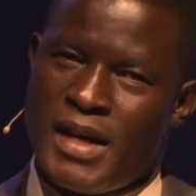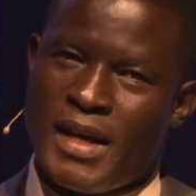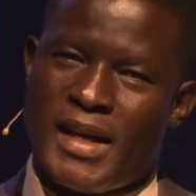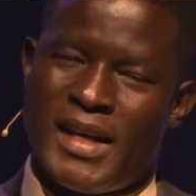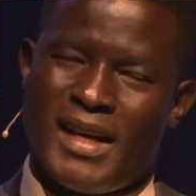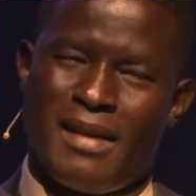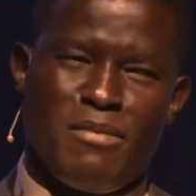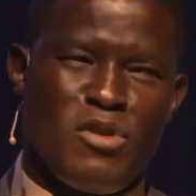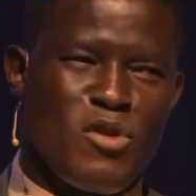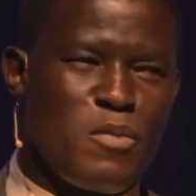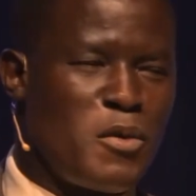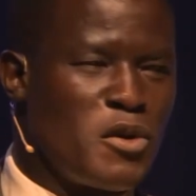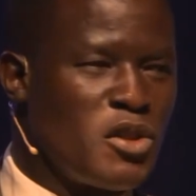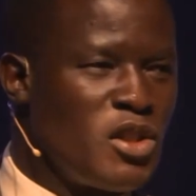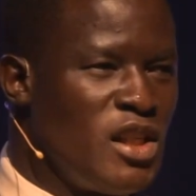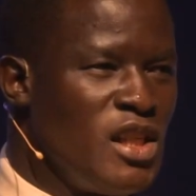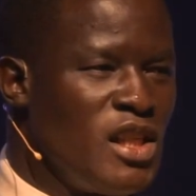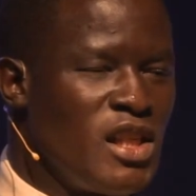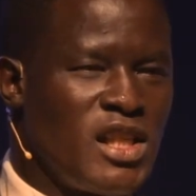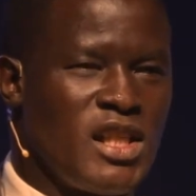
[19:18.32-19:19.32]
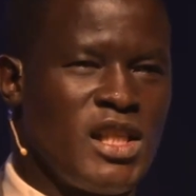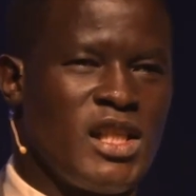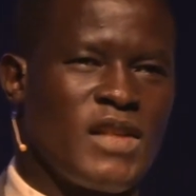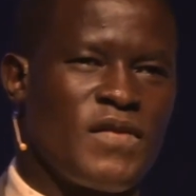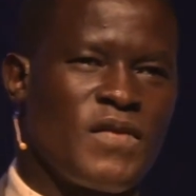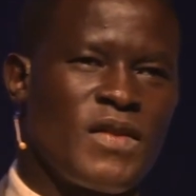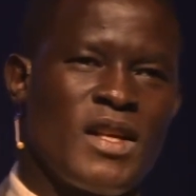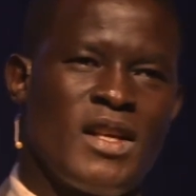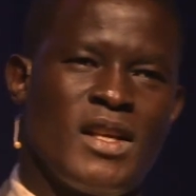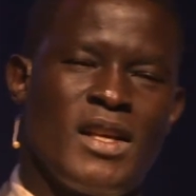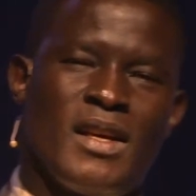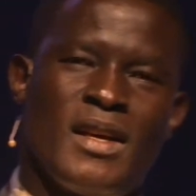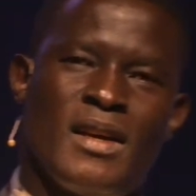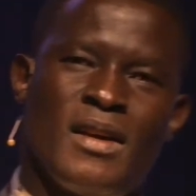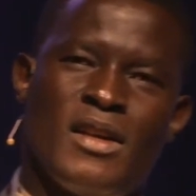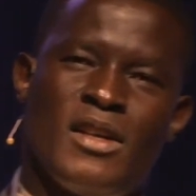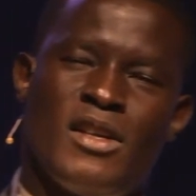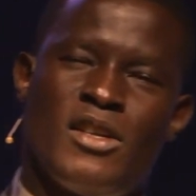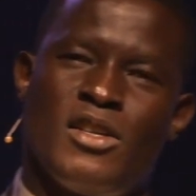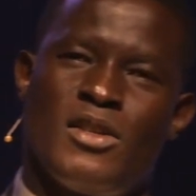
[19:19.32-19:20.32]
gave me opportunity
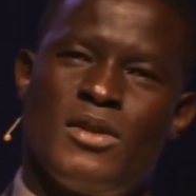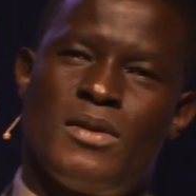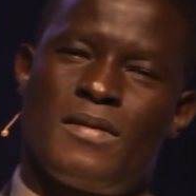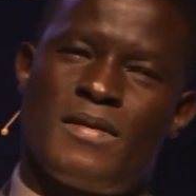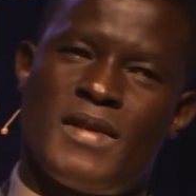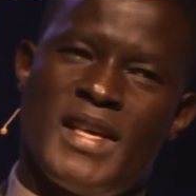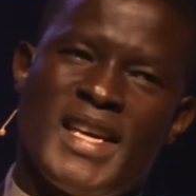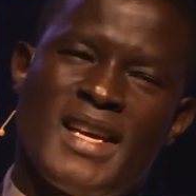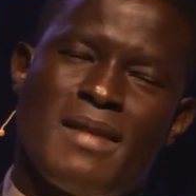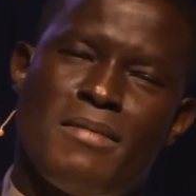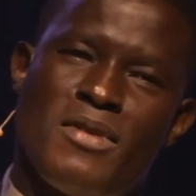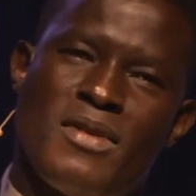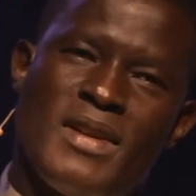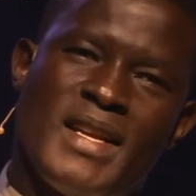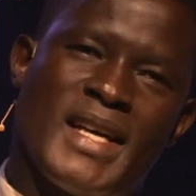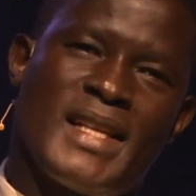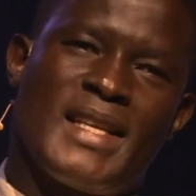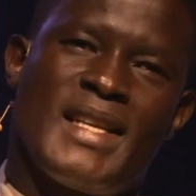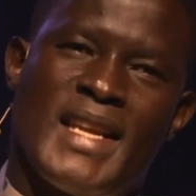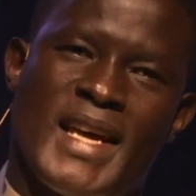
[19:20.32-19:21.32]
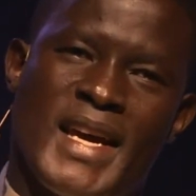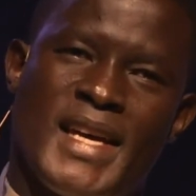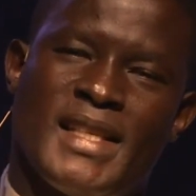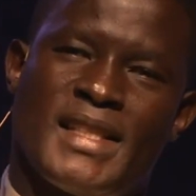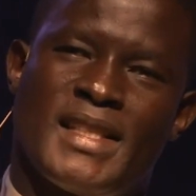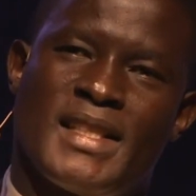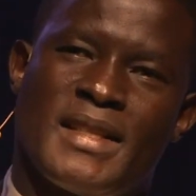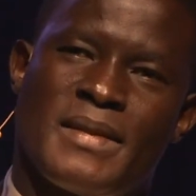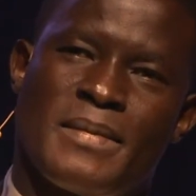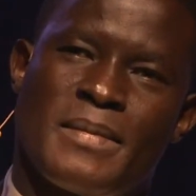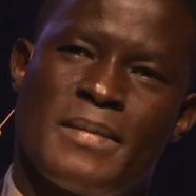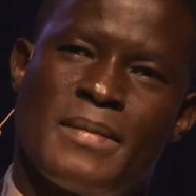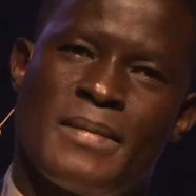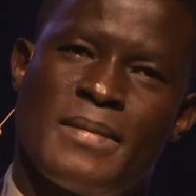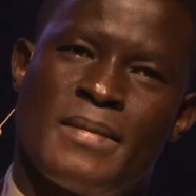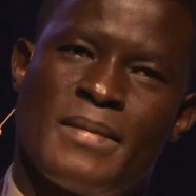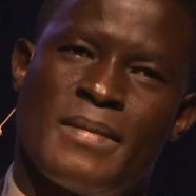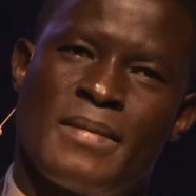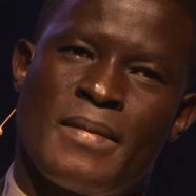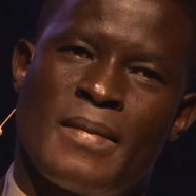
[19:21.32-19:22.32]
to think about that night,
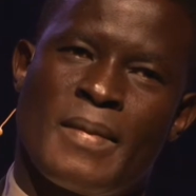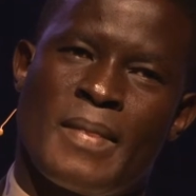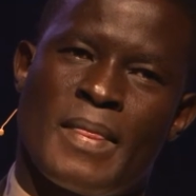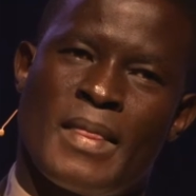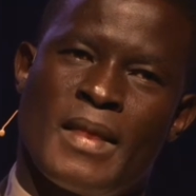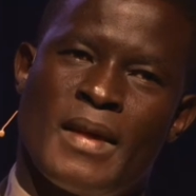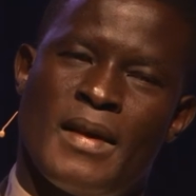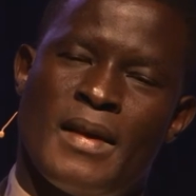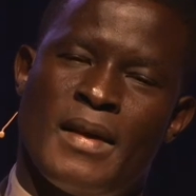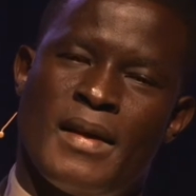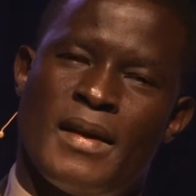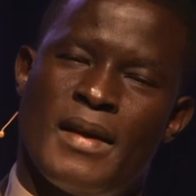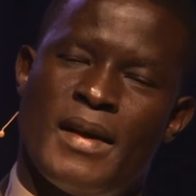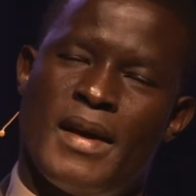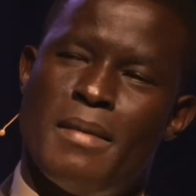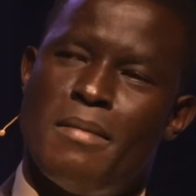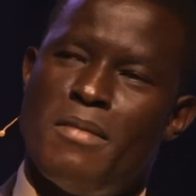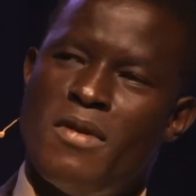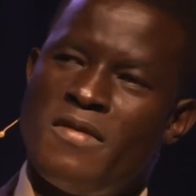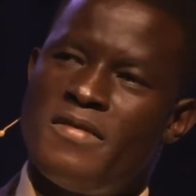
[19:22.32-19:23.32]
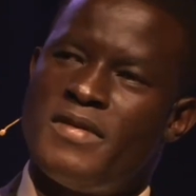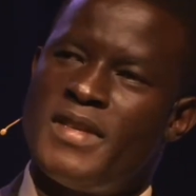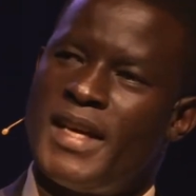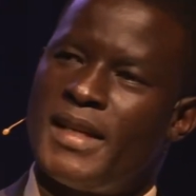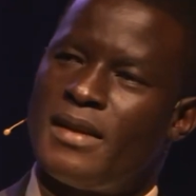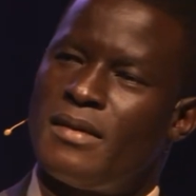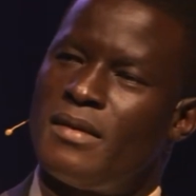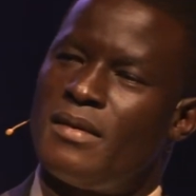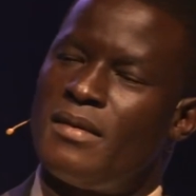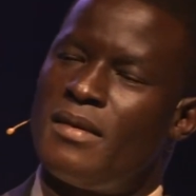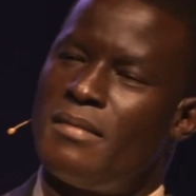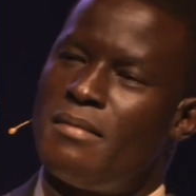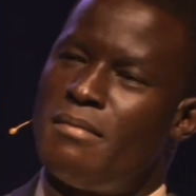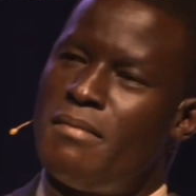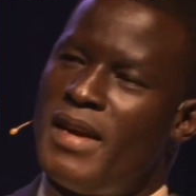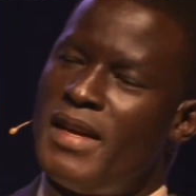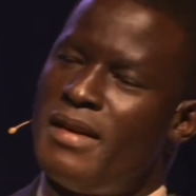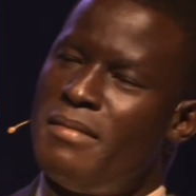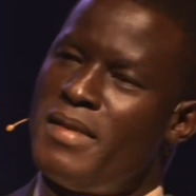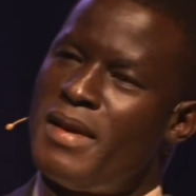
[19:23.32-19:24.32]
a move that
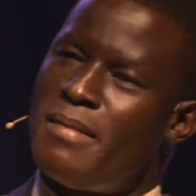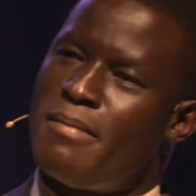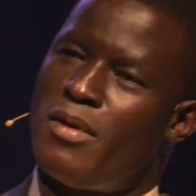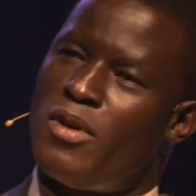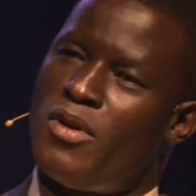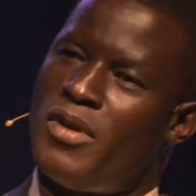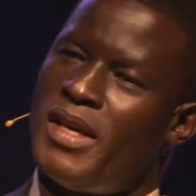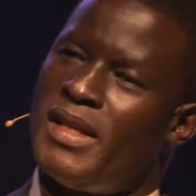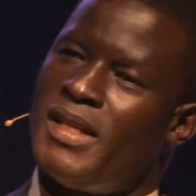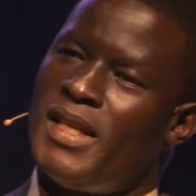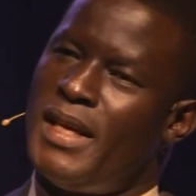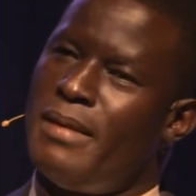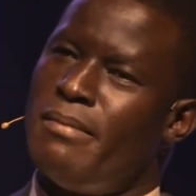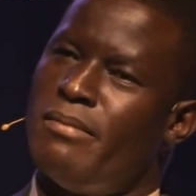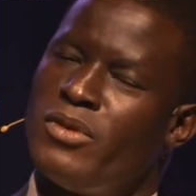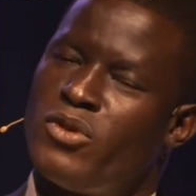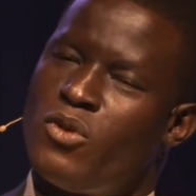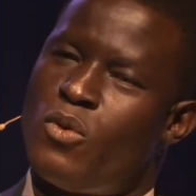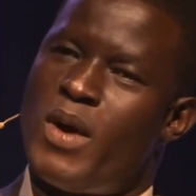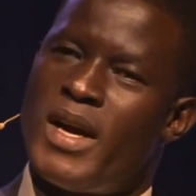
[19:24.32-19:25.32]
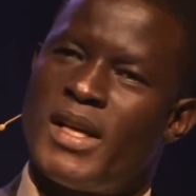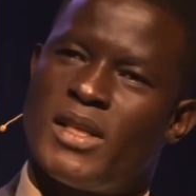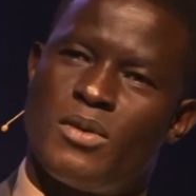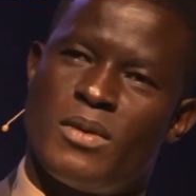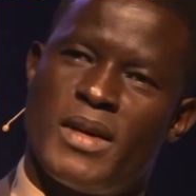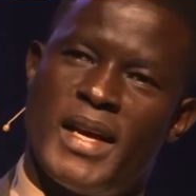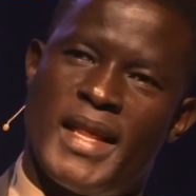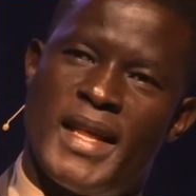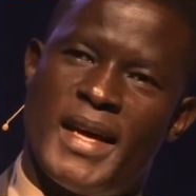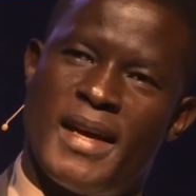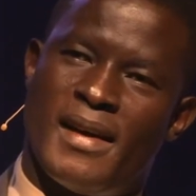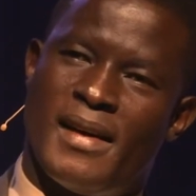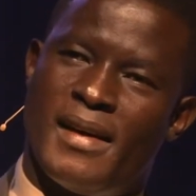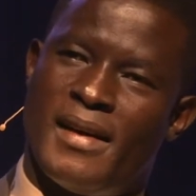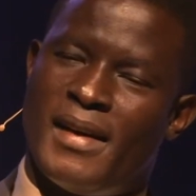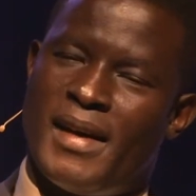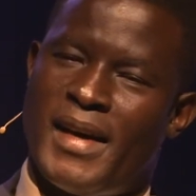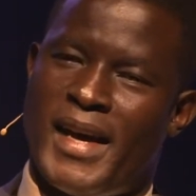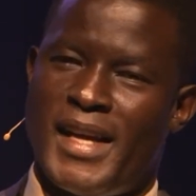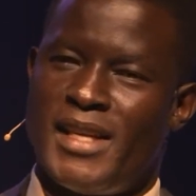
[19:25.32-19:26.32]
made me employ him to work together.
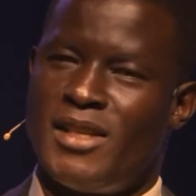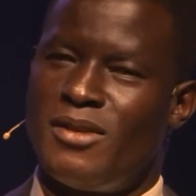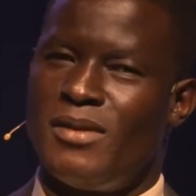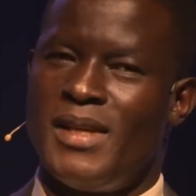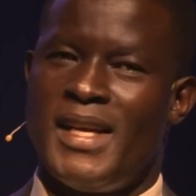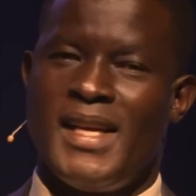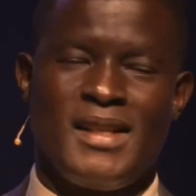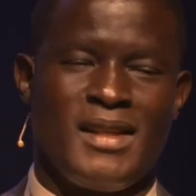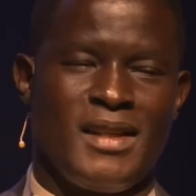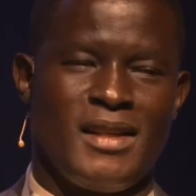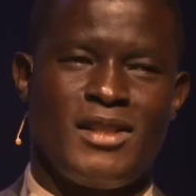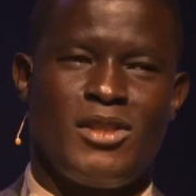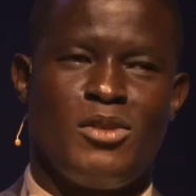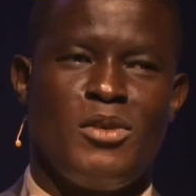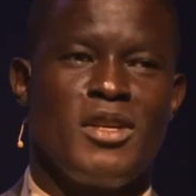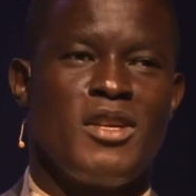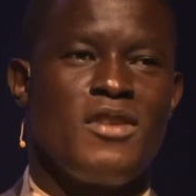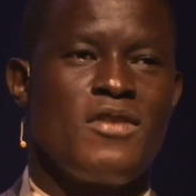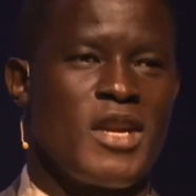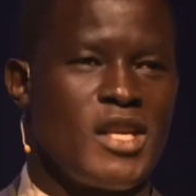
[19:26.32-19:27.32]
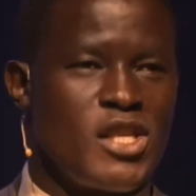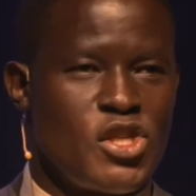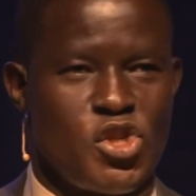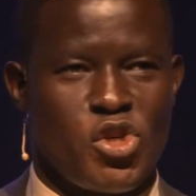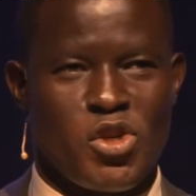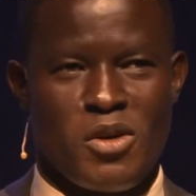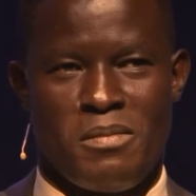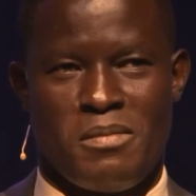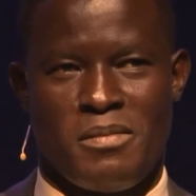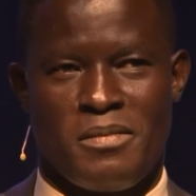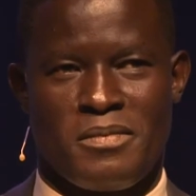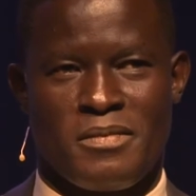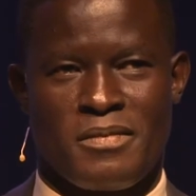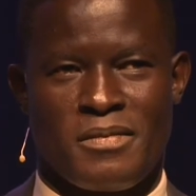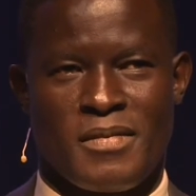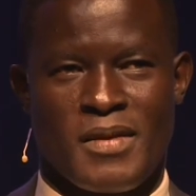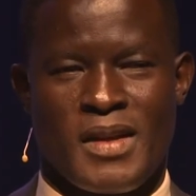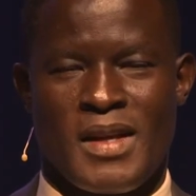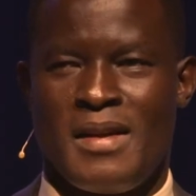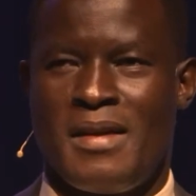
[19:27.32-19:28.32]
And today it is doing a great job.
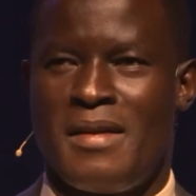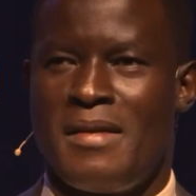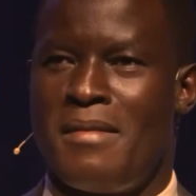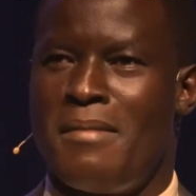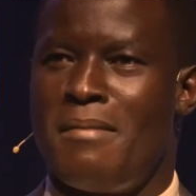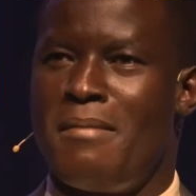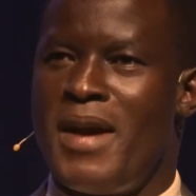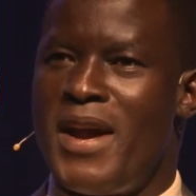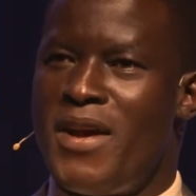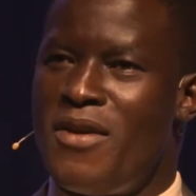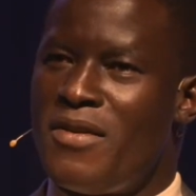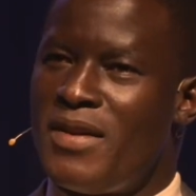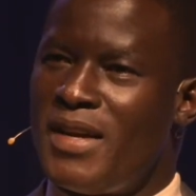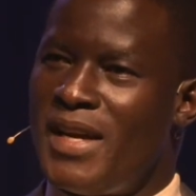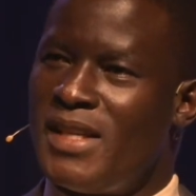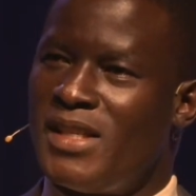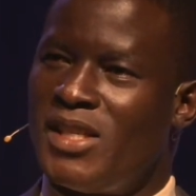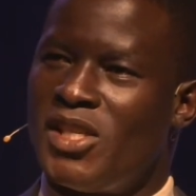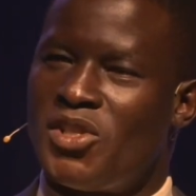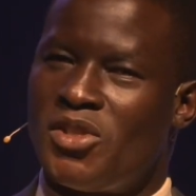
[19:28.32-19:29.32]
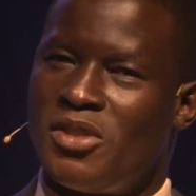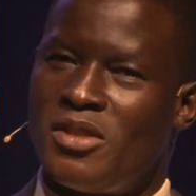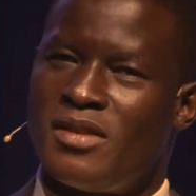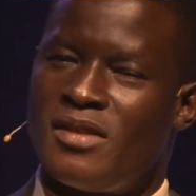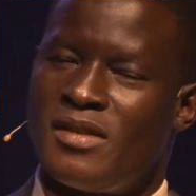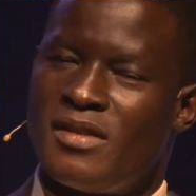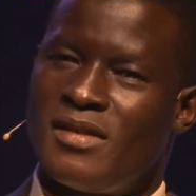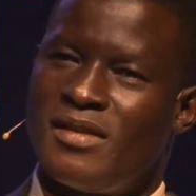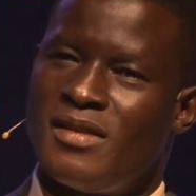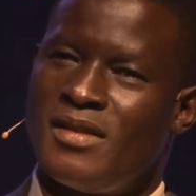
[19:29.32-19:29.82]
My organization,